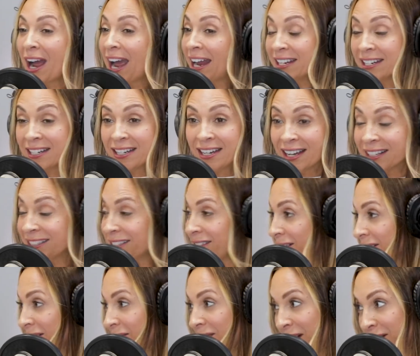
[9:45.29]
I did not
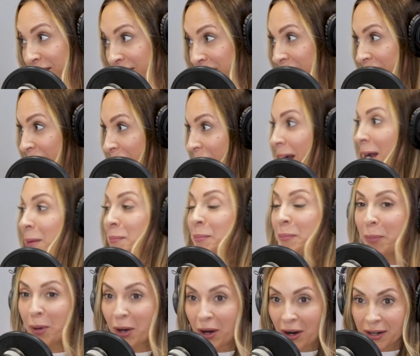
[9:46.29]
start the vinyl studio. I
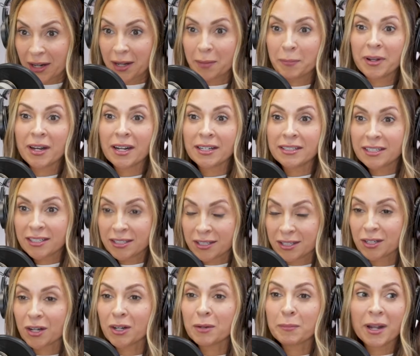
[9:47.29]
bought it, but I did
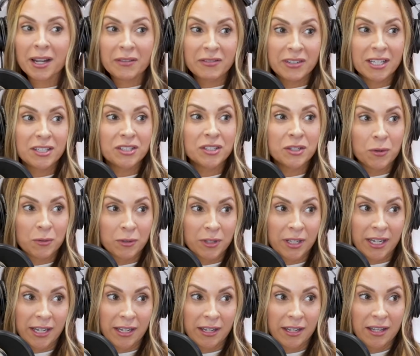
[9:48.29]
start By Invitation
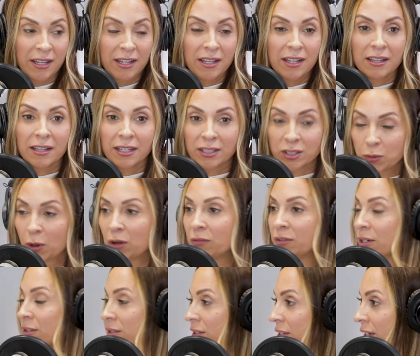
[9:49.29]
Only like 12
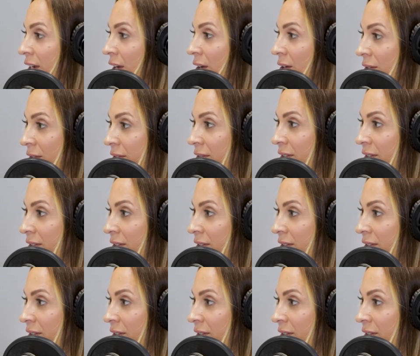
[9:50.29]
years ago.